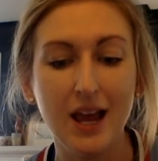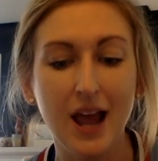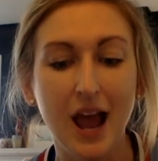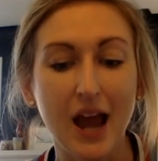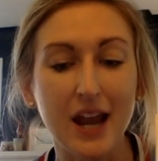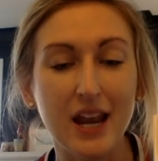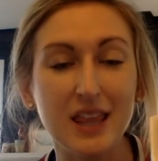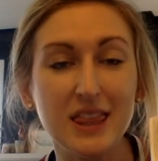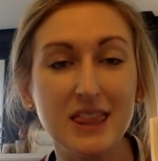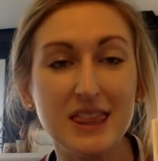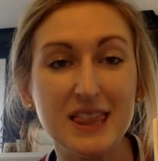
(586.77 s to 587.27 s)

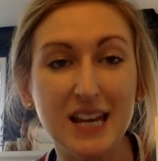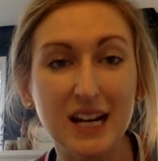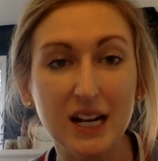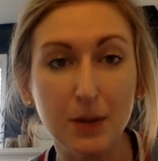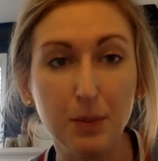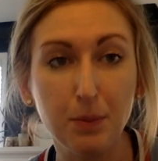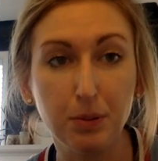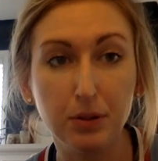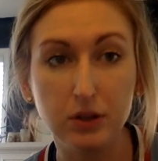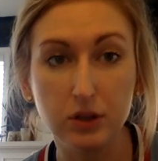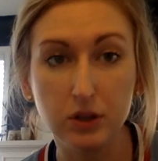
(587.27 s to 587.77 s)
and a
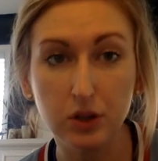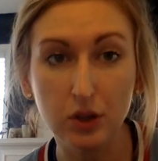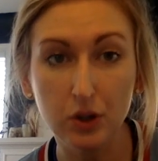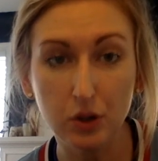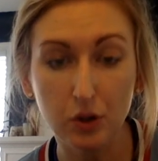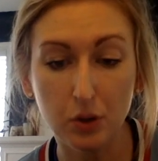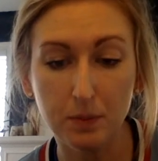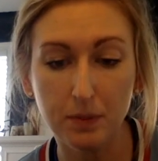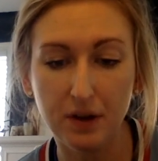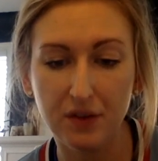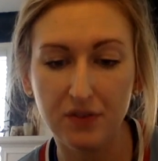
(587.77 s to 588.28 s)
thick
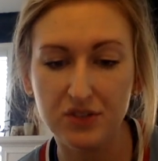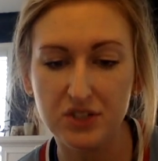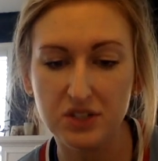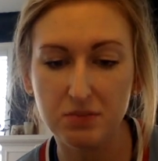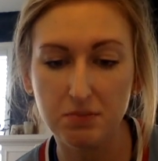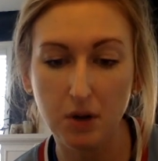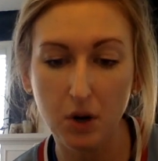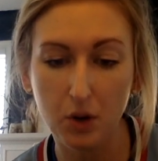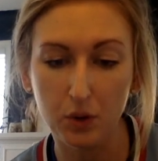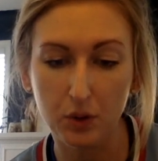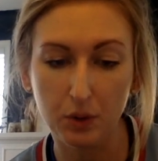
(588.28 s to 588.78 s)
plume of
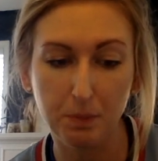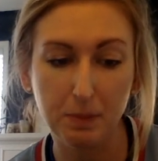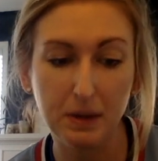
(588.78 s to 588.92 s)
smoke